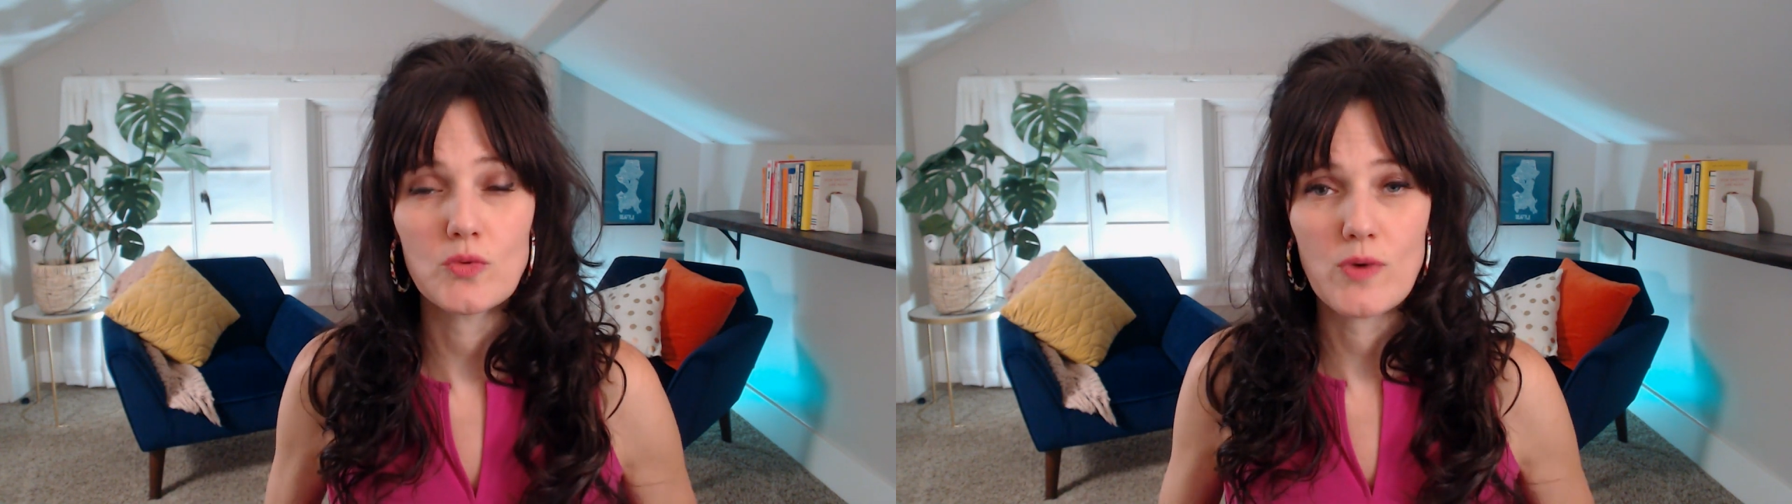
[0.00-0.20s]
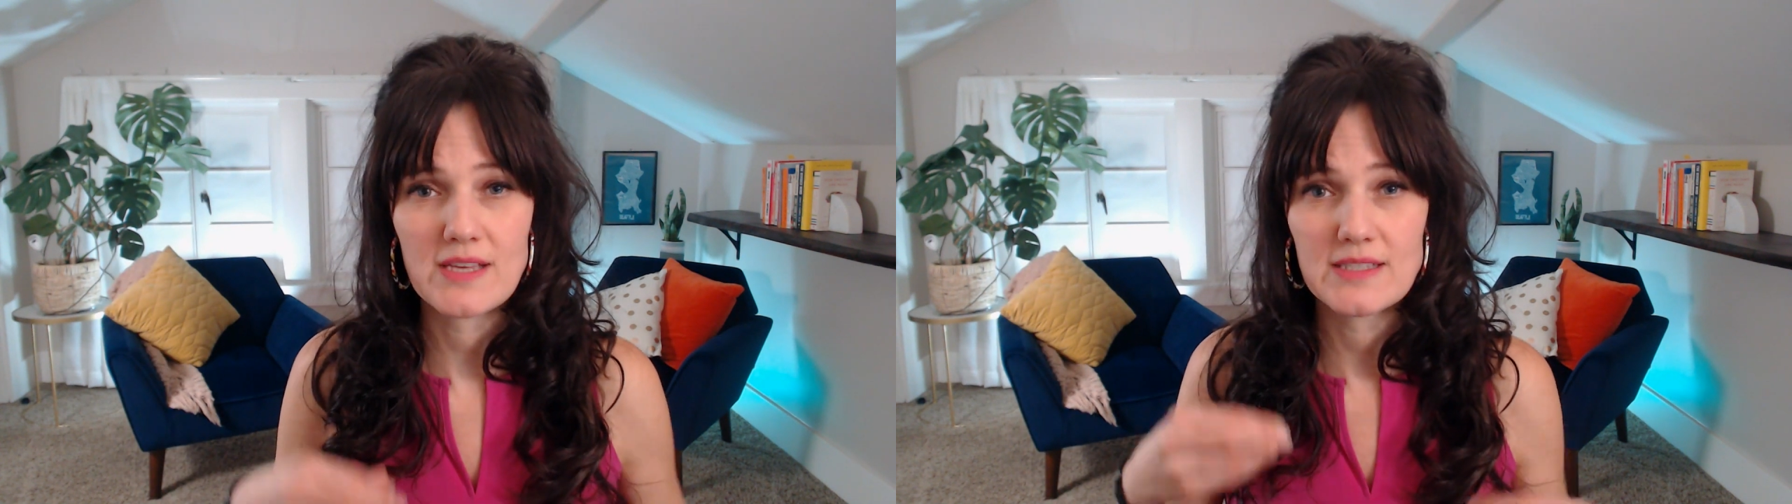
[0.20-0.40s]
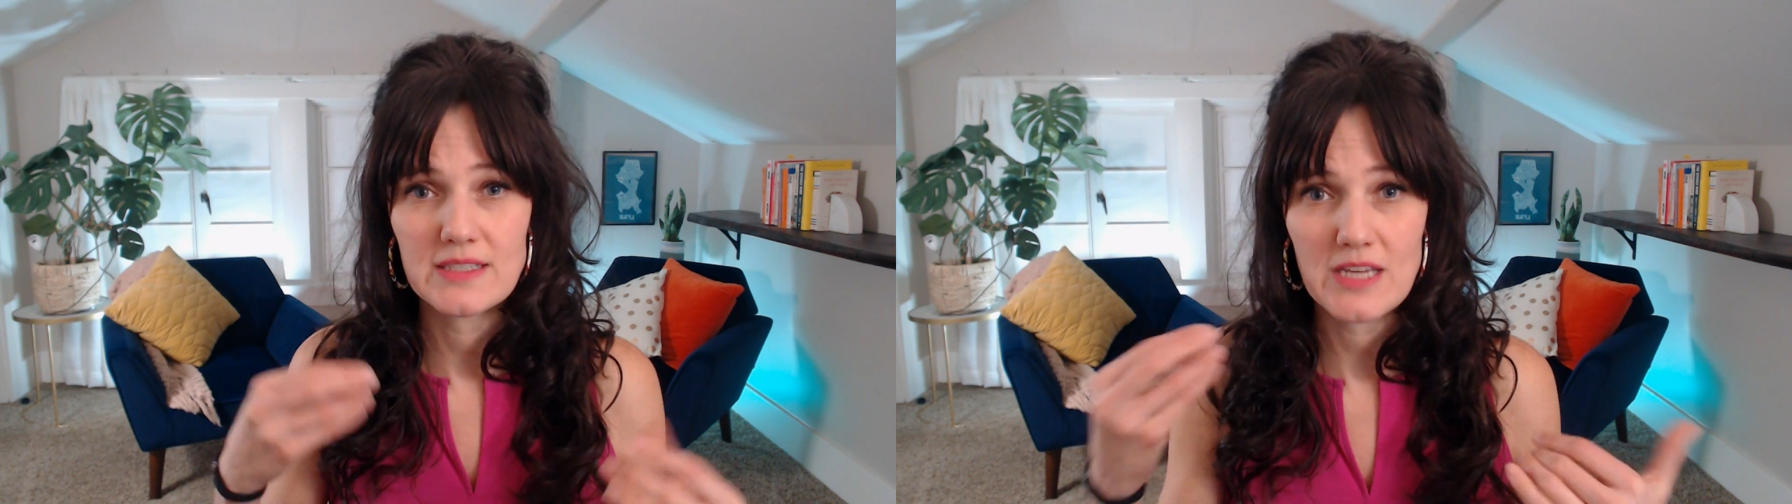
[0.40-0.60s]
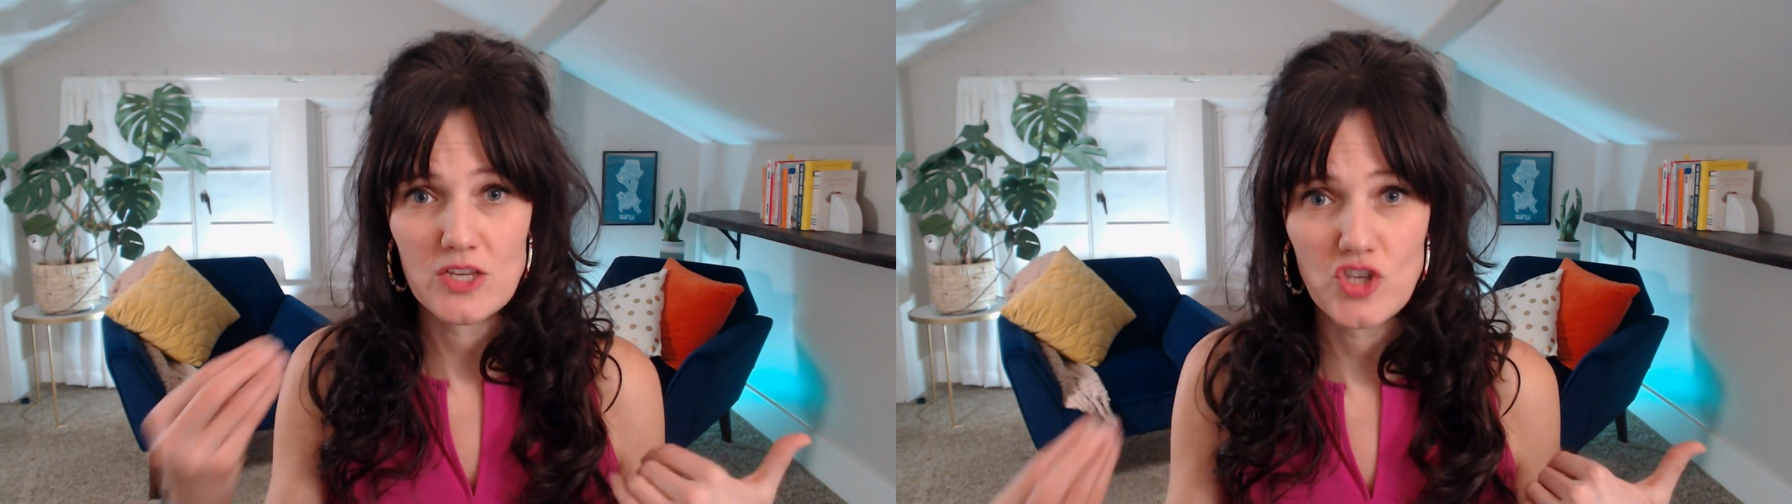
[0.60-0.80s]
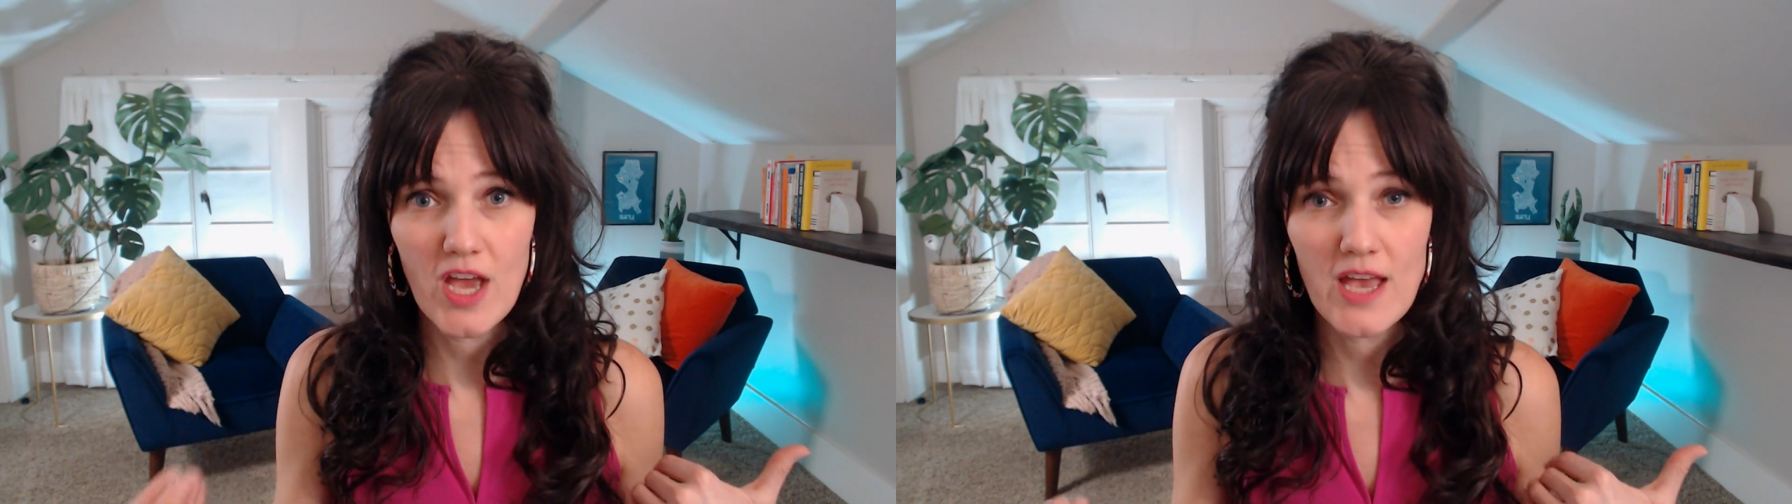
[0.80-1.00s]
rest and
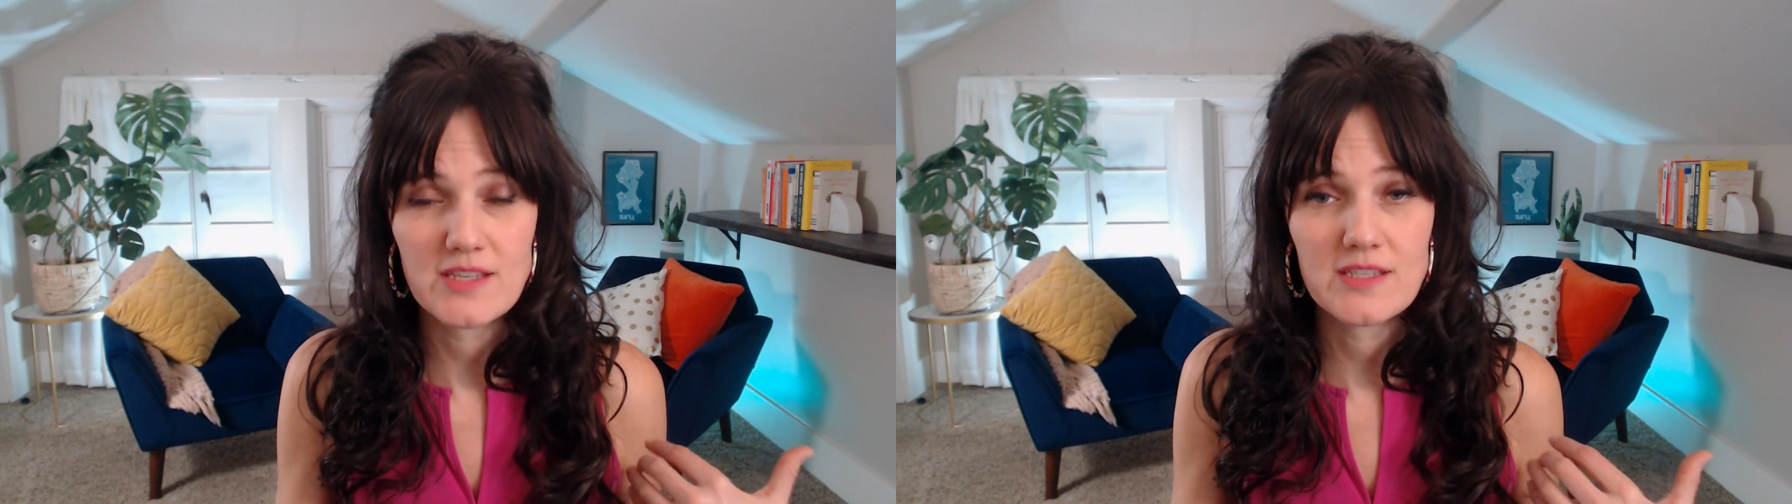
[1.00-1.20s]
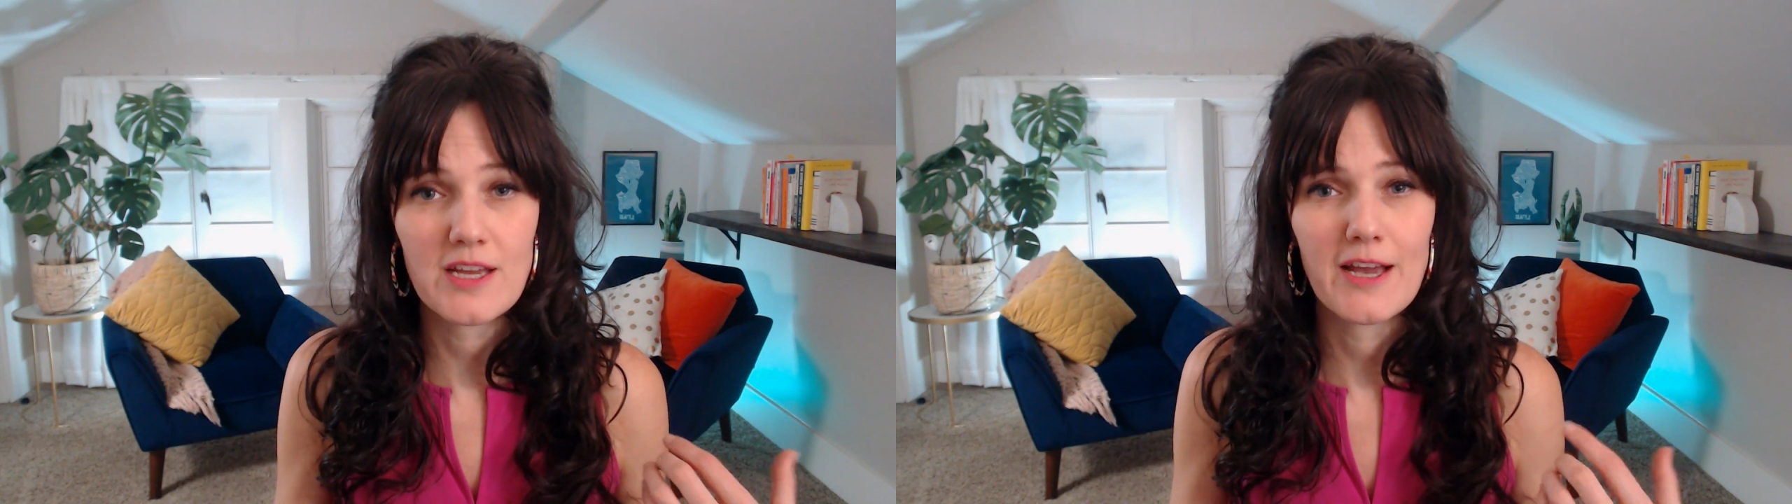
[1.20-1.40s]
digest,